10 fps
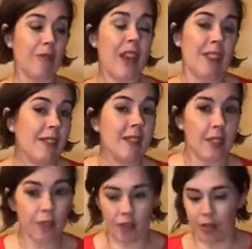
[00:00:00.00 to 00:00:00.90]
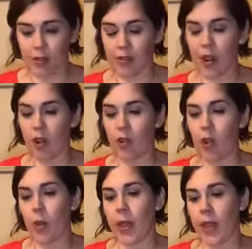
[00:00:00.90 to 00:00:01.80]
friends that are girls are
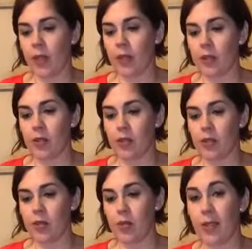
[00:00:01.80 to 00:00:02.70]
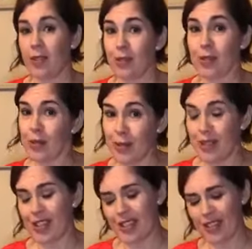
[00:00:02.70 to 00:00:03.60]
going to middle school
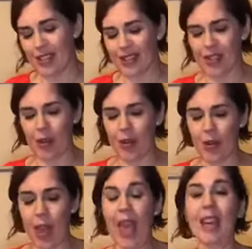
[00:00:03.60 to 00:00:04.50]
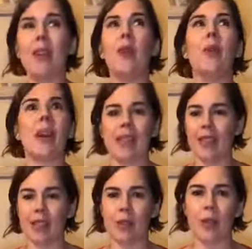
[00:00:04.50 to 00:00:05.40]
this year. So, and I know I
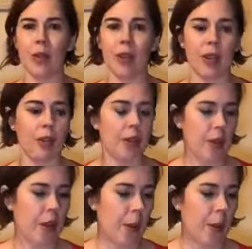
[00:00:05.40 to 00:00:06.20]
said these were a good